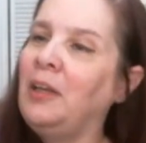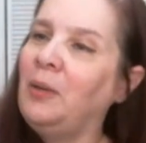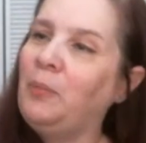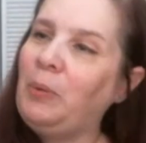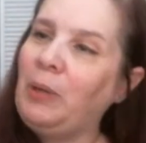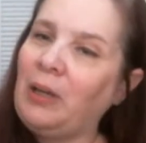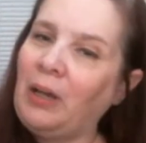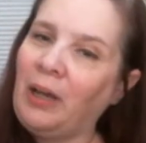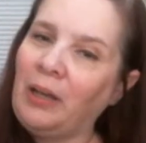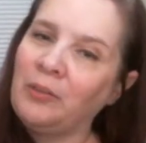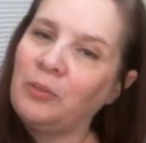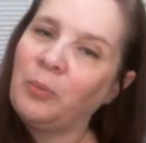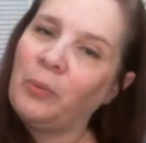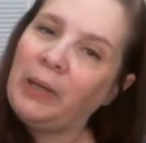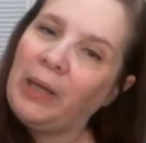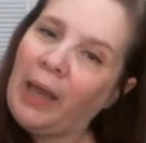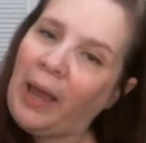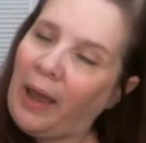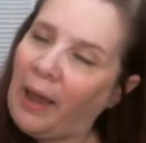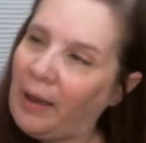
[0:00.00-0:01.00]
because
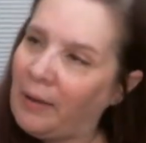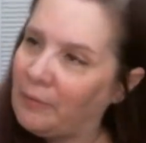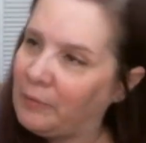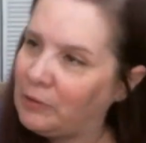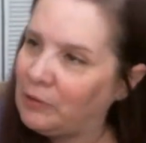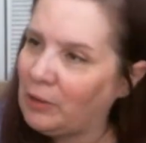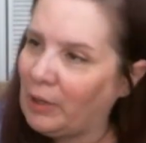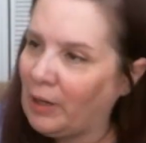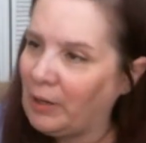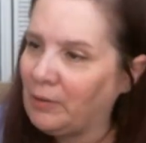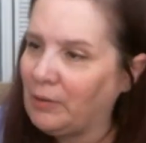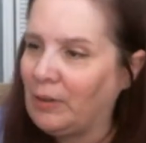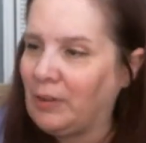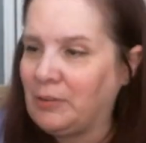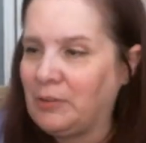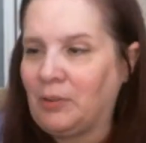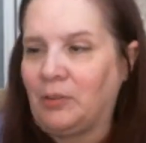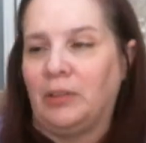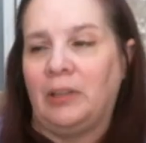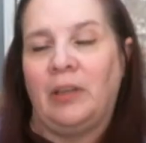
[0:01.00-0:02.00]
we have a Jack
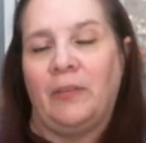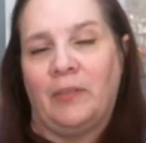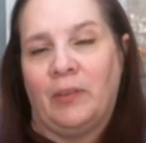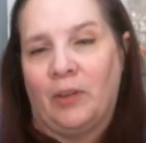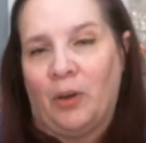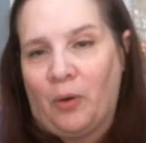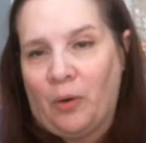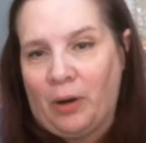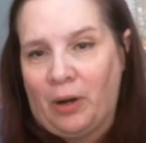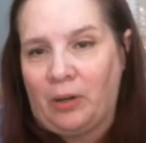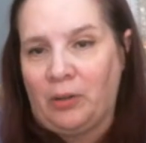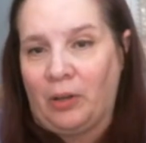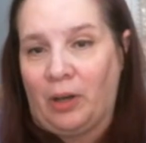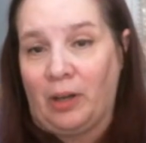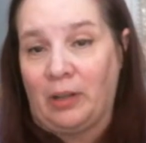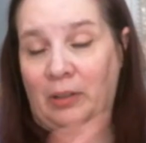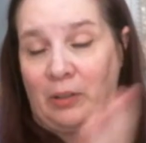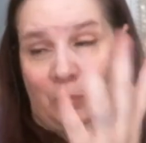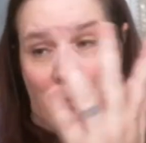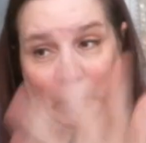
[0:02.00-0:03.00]
Russell, even though our
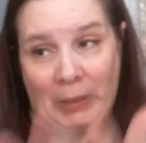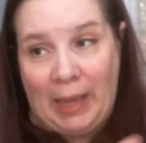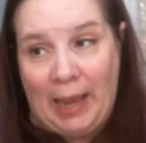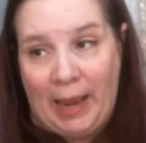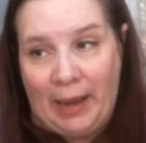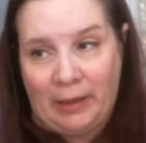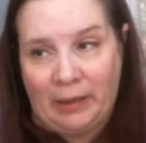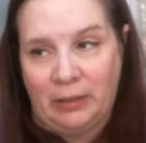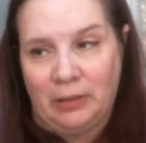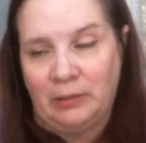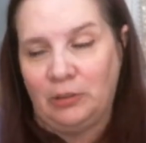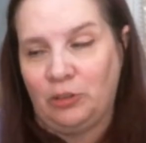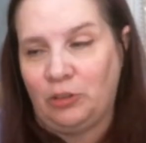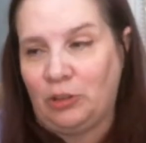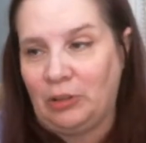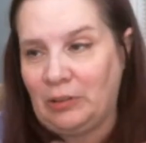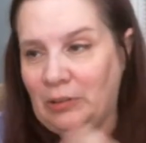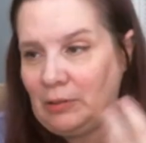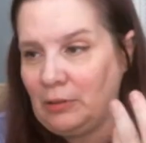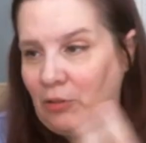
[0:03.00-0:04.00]
dog is black,
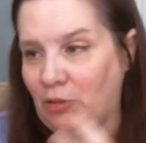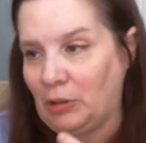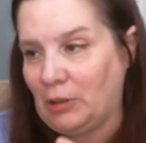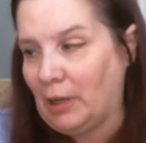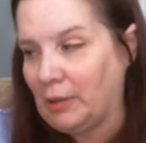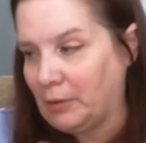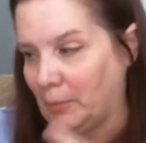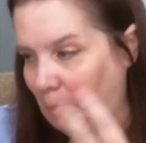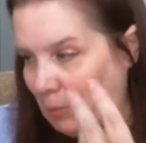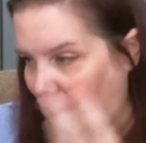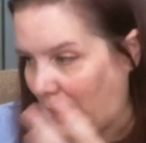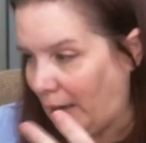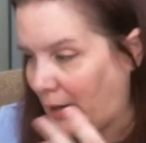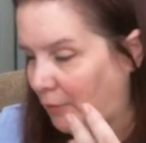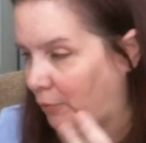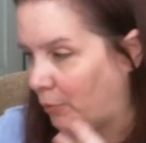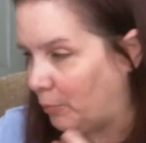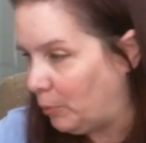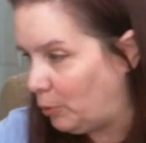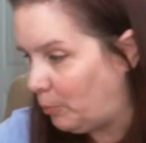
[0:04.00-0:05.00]
she's she got the
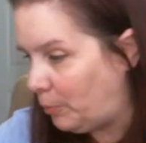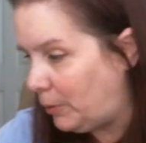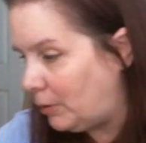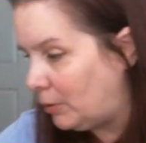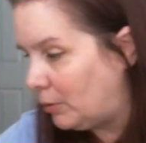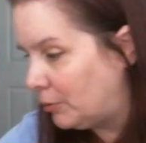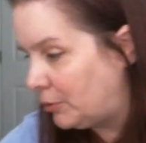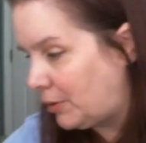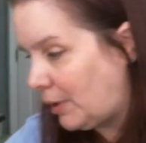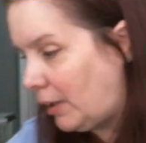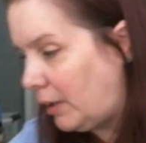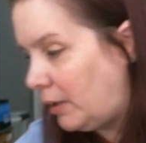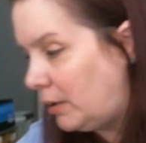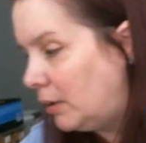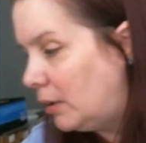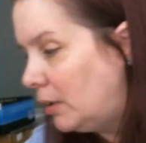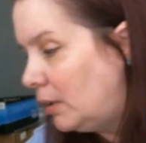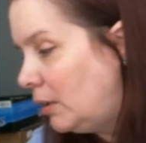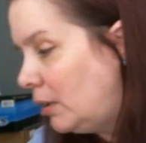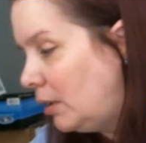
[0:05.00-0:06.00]
black from her beagle side.
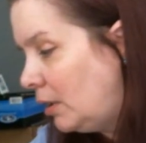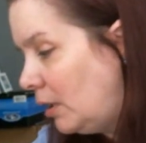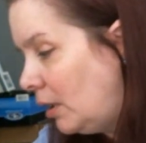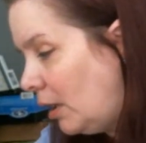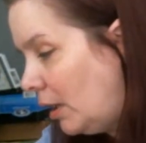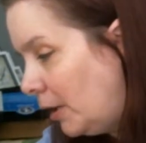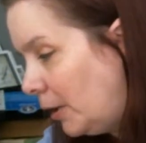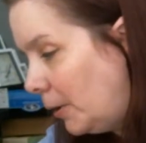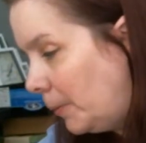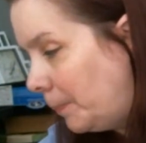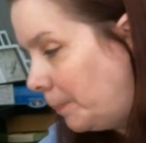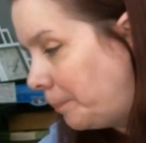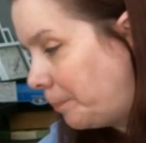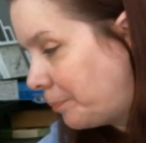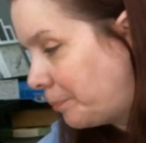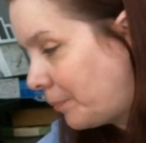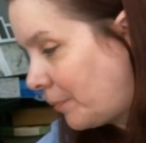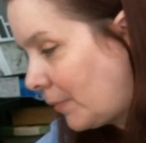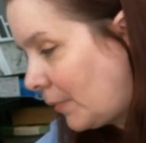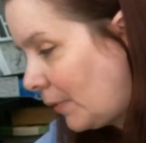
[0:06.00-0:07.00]
Um,
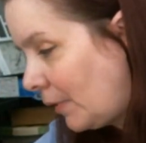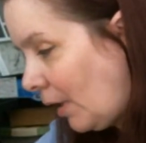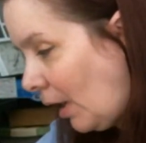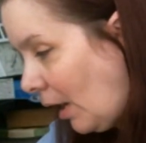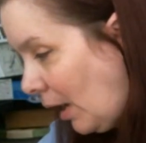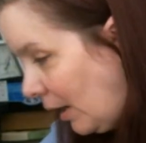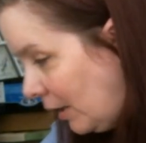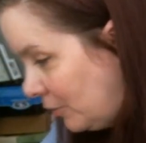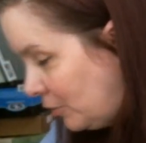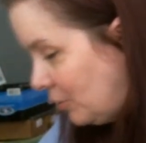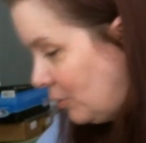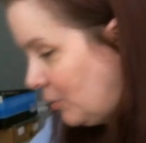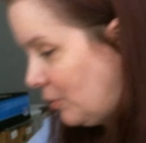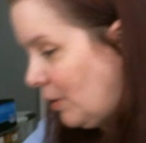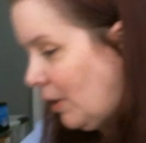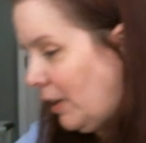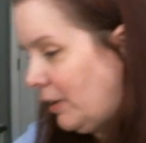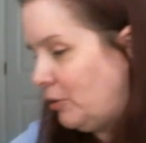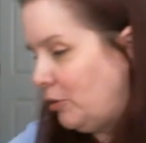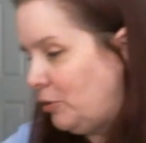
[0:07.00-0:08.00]
I just
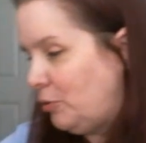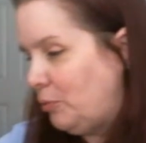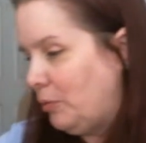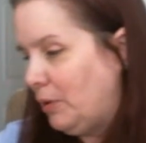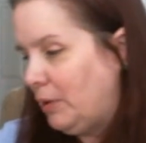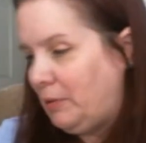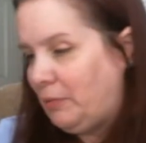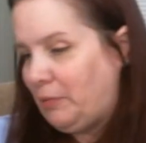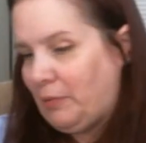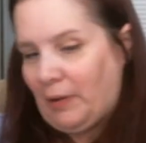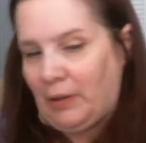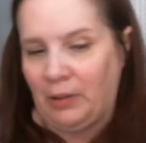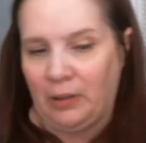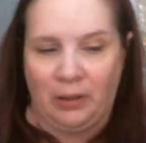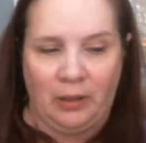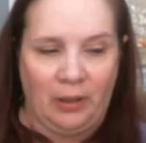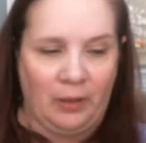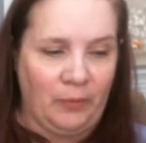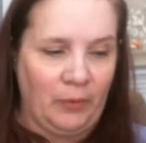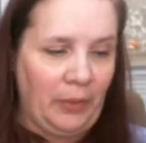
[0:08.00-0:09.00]
I just really fell
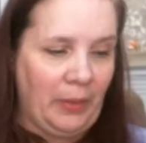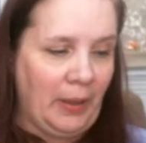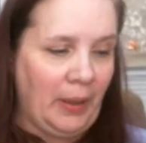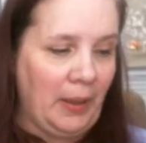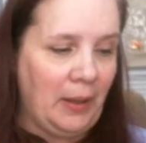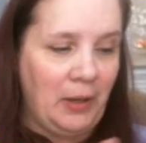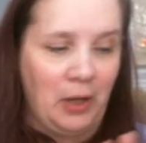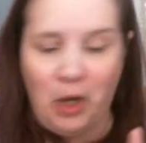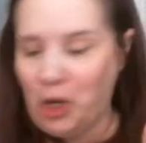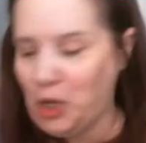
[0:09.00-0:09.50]
in love with that.